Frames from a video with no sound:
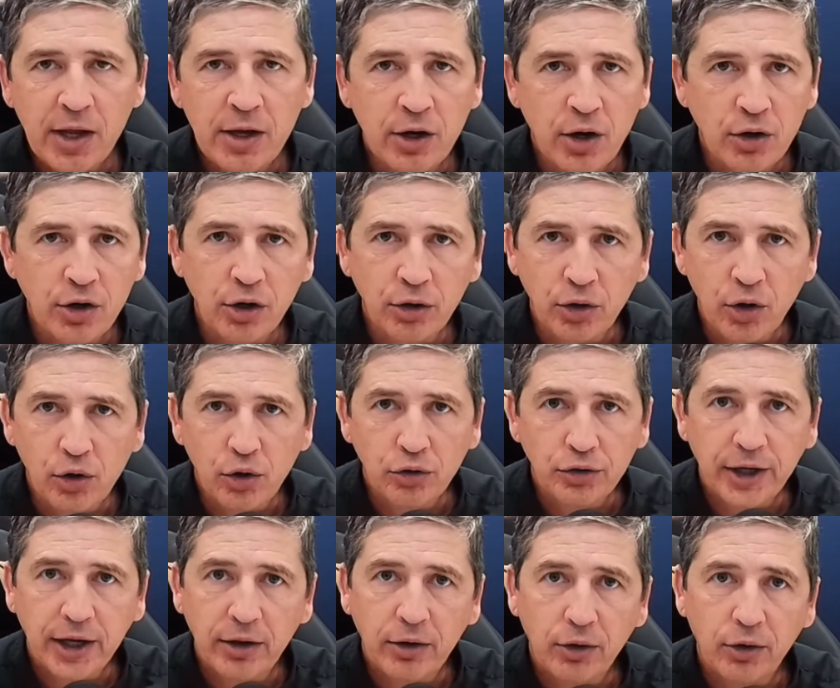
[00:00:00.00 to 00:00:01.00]
Go to your local
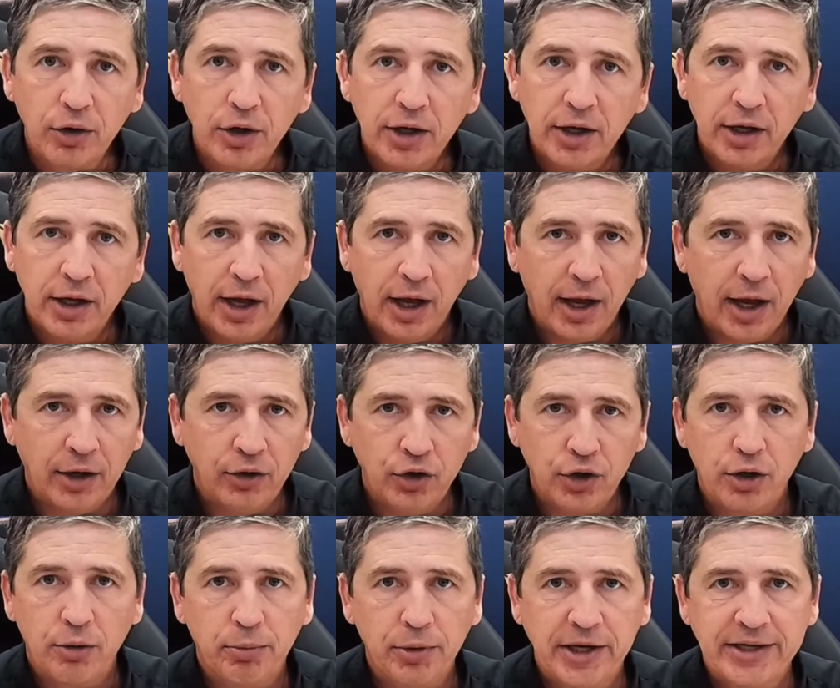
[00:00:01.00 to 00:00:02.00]
dealer and you
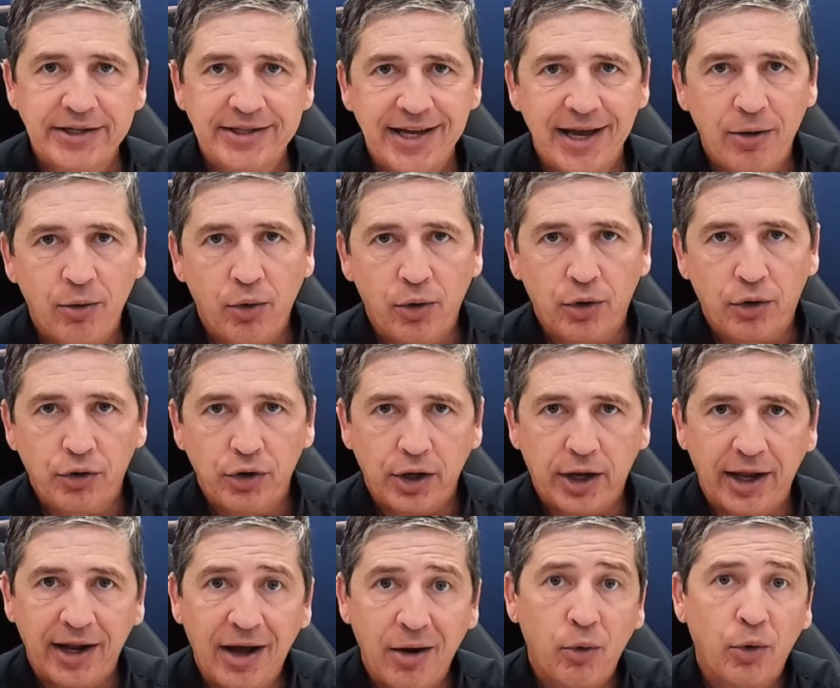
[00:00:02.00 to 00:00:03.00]
can place that order. You
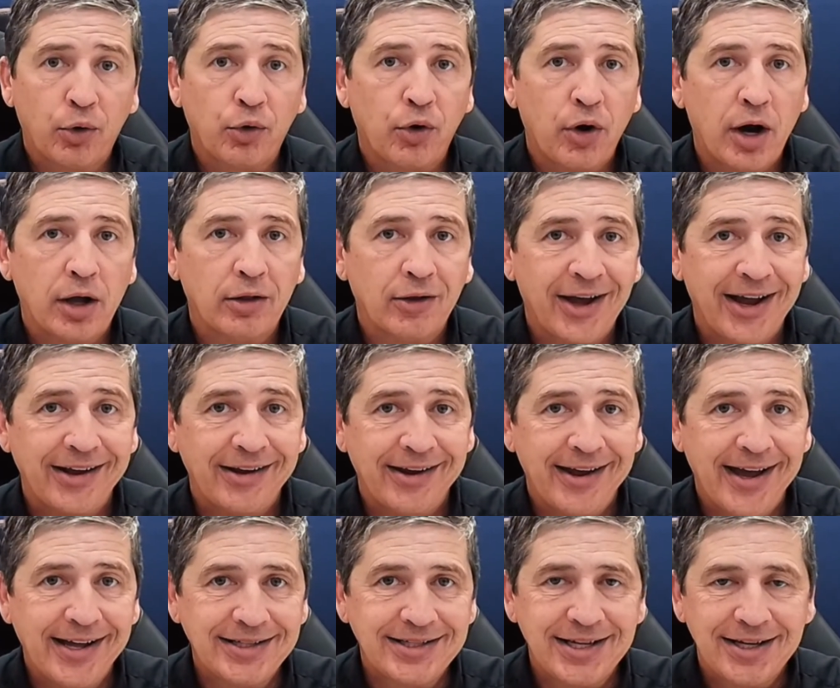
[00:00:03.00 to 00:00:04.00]
cannot order online
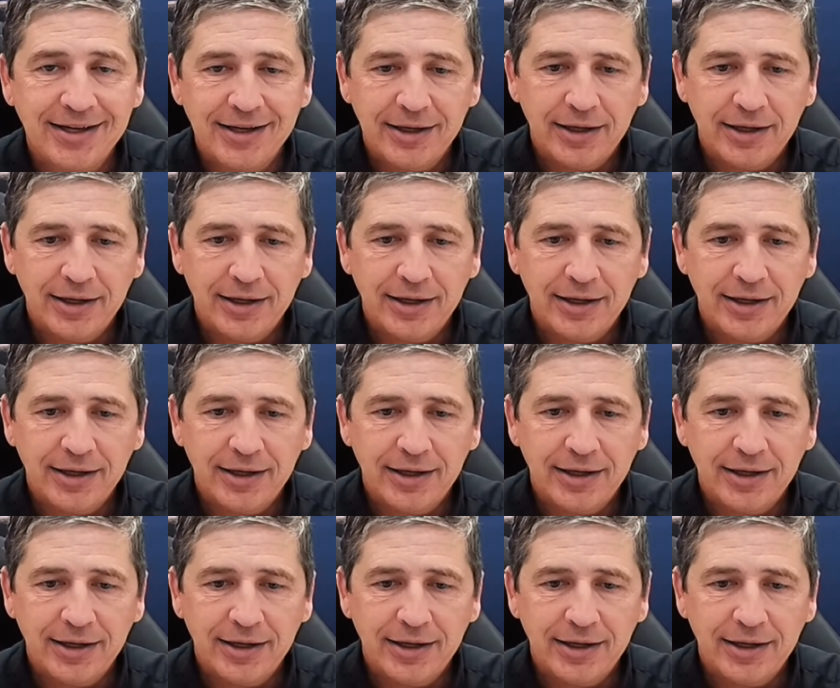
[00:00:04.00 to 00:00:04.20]
yet.